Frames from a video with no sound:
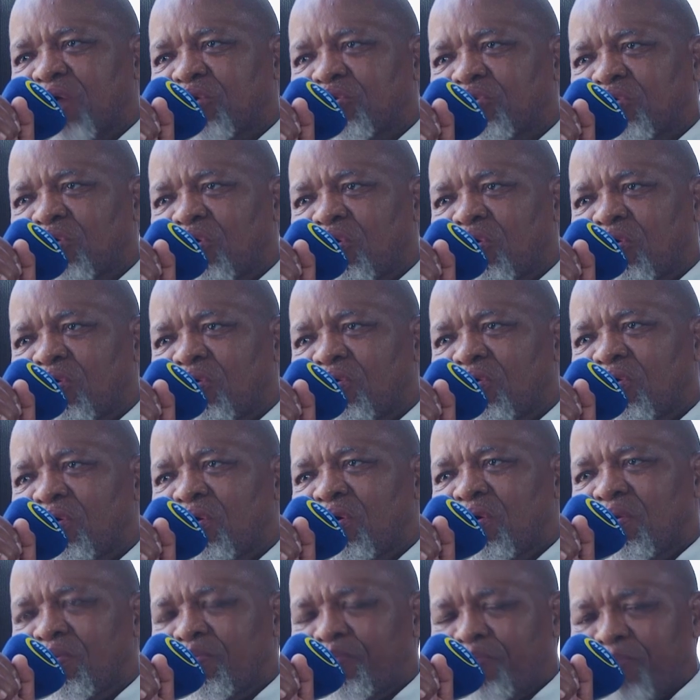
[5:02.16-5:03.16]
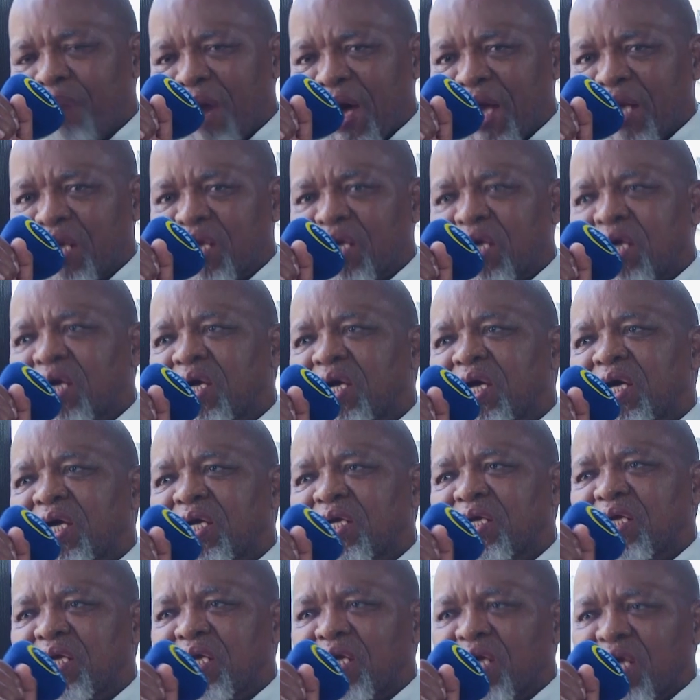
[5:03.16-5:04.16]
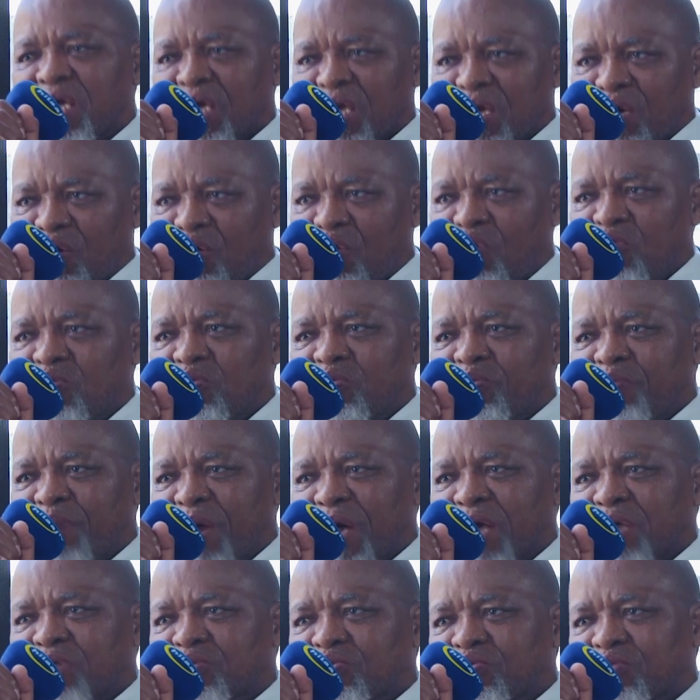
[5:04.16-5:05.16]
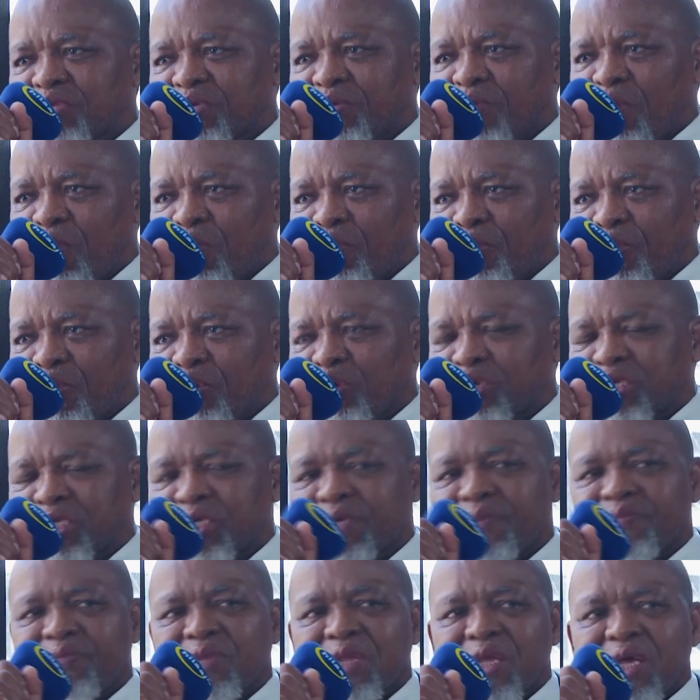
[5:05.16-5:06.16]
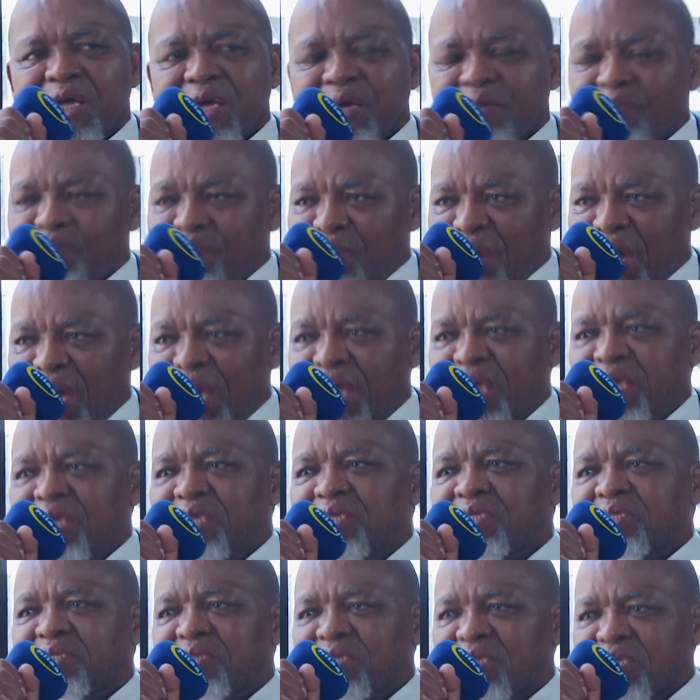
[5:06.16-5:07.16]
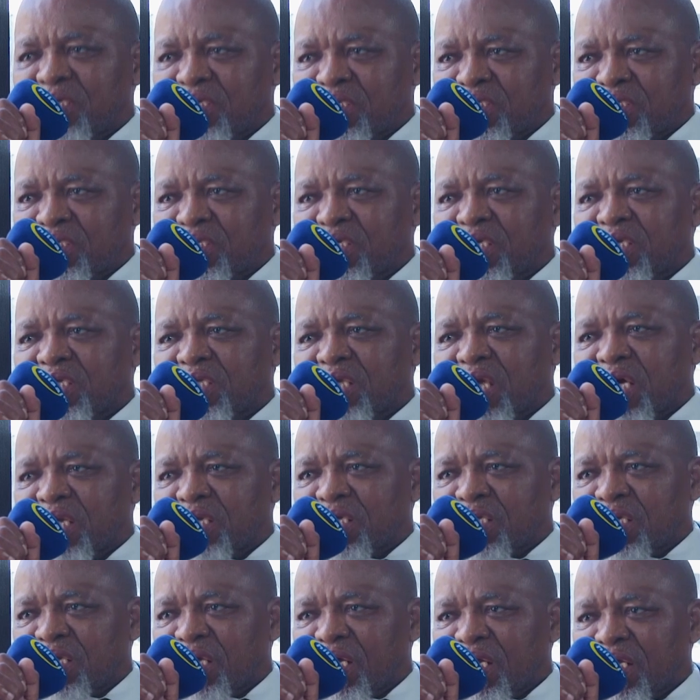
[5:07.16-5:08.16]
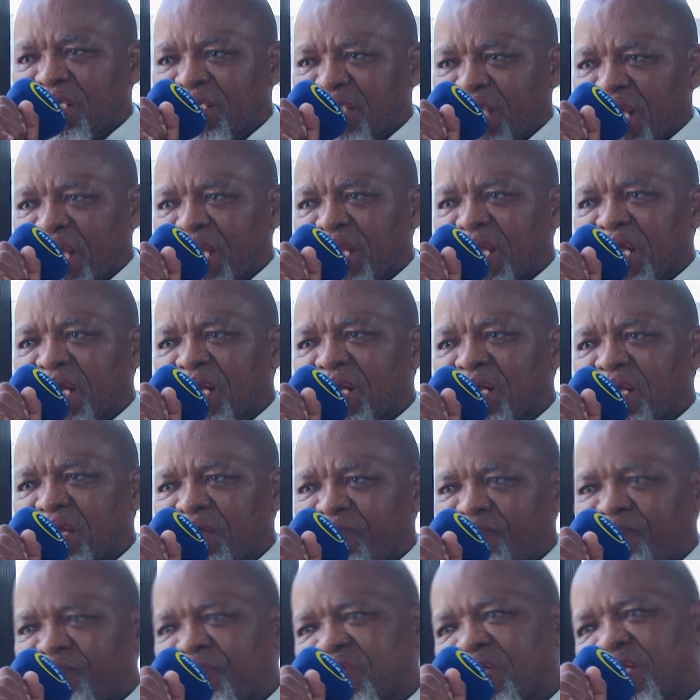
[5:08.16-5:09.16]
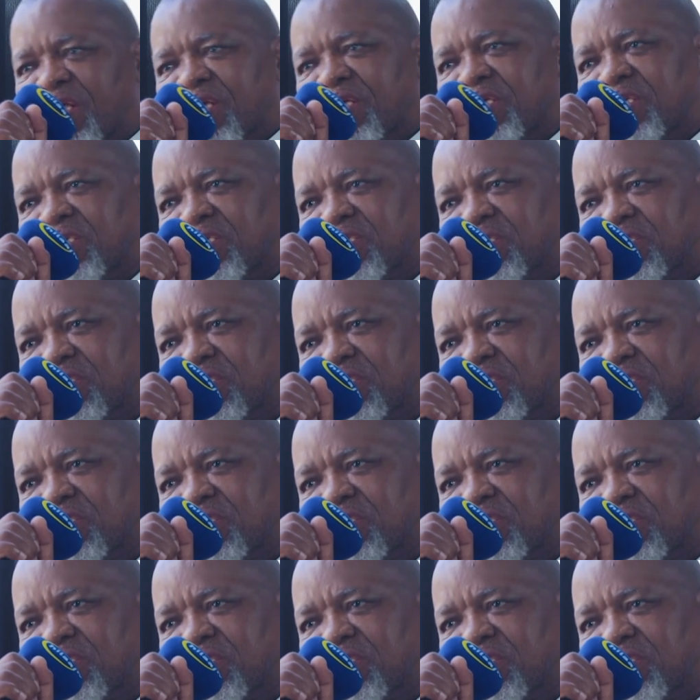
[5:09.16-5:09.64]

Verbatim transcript: ore bulk and uh, coal back to the port, minds see that directly and feel it. Mm.